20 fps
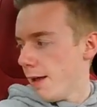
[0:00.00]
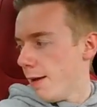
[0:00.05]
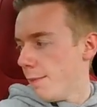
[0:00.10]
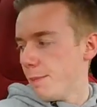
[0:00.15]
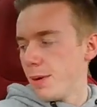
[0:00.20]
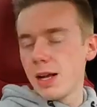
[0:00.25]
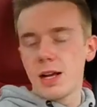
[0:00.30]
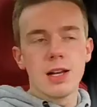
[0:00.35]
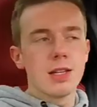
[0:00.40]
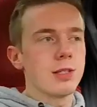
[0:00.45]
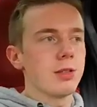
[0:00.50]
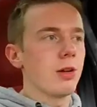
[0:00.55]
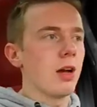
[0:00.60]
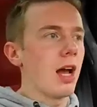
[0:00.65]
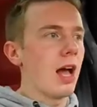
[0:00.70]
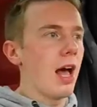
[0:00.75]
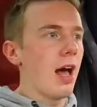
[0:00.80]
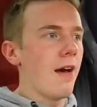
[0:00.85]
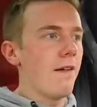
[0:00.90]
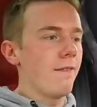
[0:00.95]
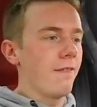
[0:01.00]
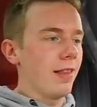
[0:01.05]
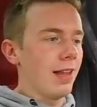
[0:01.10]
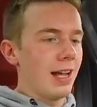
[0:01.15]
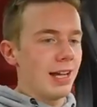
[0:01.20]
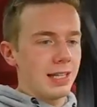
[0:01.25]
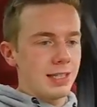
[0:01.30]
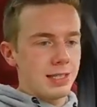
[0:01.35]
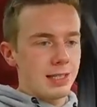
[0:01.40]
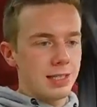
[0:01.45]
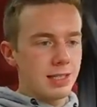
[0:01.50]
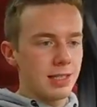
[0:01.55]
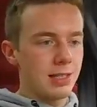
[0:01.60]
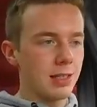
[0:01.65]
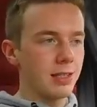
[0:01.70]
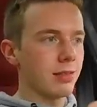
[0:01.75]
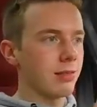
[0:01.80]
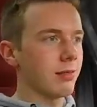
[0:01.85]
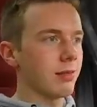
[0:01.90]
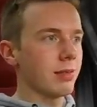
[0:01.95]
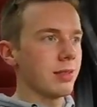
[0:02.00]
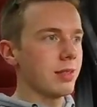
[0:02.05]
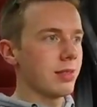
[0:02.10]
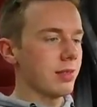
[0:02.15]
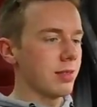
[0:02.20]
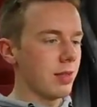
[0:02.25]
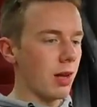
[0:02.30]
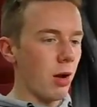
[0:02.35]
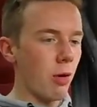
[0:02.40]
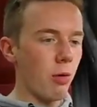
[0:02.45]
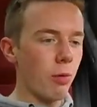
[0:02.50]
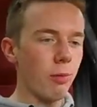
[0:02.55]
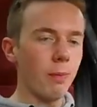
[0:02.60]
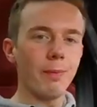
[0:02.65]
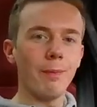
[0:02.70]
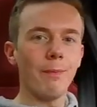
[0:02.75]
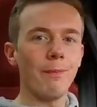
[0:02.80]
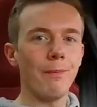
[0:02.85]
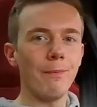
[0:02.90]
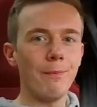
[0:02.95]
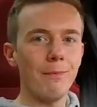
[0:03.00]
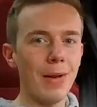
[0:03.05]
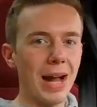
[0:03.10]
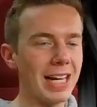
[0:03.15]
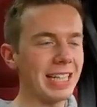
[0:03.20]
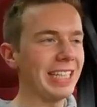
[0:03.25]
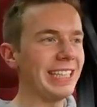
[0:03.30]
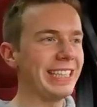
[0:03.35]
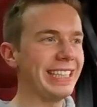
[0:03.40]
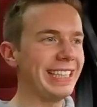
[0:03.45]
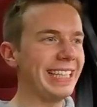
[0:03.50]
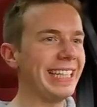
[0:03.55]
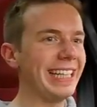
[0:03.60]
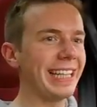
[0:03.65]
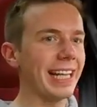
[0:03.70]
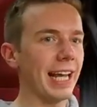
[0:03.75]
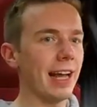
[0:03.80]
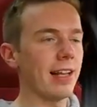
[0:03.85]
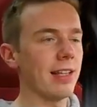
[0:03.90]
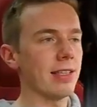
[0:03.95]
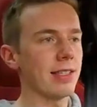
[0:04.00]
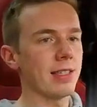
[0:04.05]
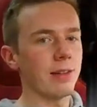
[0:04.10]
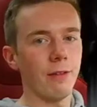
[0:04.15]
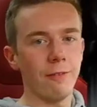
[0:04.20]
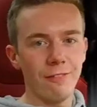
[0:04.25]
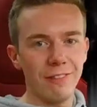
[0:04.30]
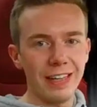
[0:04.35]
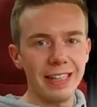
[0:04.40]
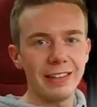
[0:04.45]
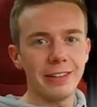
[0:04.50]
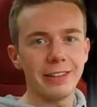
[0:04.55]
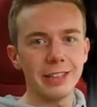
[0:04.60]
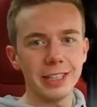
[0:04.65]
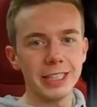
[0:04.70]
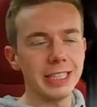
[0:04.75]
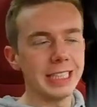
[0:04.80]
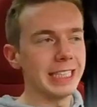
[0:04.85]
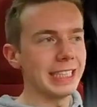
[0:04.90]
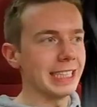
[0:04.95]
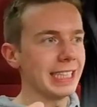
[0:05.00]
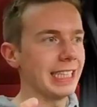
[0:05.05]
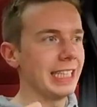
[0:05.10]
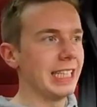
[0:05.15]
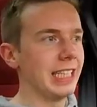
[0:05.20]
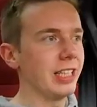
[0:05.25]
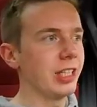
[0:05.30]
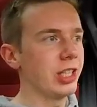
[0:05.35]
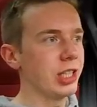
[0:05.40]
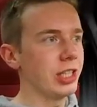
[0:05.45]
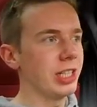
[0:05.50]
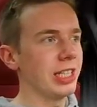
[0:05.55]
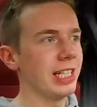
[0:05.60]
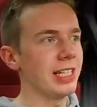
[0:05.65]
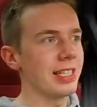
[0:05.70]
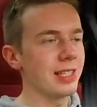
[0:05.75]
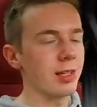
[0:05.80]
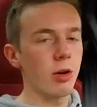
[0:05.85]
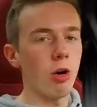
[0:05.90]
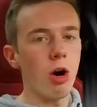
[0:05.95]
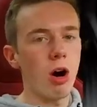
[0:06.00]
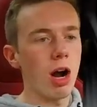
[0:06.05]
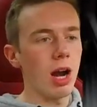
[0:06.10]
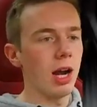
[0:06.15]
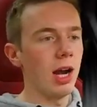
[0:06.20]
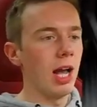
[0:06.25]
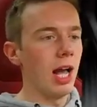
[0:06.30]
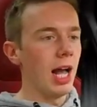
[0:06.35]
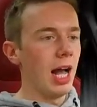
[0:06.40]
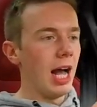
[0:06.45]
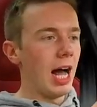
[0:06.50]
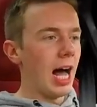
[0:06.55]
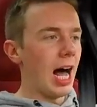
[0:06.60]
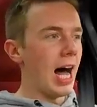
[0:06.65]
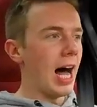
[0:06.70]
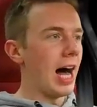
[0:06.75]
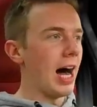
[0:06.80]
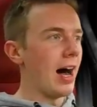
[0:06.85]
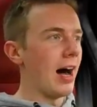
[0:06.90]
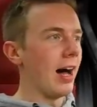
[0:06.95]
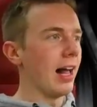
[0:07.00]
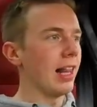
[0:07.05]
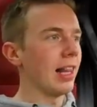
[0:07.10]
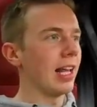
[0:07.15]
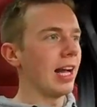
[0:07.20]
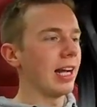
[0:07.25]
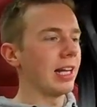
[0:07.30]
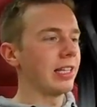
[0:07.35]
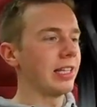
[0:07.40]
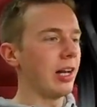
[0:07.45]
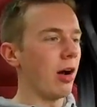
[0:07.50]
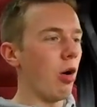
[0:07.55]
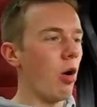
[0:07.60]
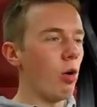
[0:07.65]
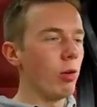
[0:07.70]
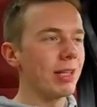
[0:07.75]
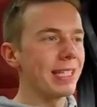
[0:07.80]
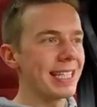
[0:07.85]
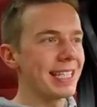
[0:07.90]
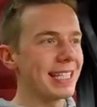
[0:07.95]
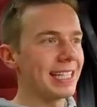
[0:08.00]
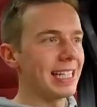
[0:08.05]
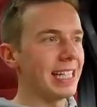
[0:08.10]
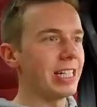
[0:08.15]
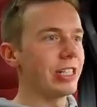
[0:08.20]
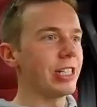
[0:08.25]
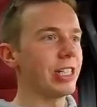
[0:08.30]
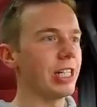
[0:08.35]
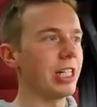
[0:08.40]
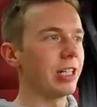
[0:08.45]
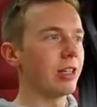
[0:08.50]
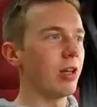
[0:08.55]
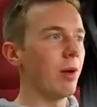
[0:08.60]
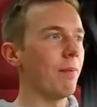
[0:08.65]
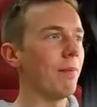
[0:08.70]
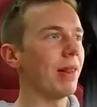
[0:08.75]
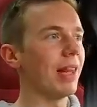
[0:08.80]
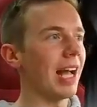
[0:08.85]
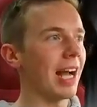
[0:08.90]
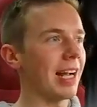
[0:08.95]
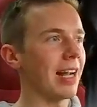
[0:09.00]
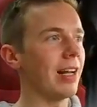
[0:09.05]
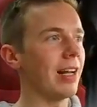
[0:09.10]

because you have like so many details featured into this car, like the old stitching, the black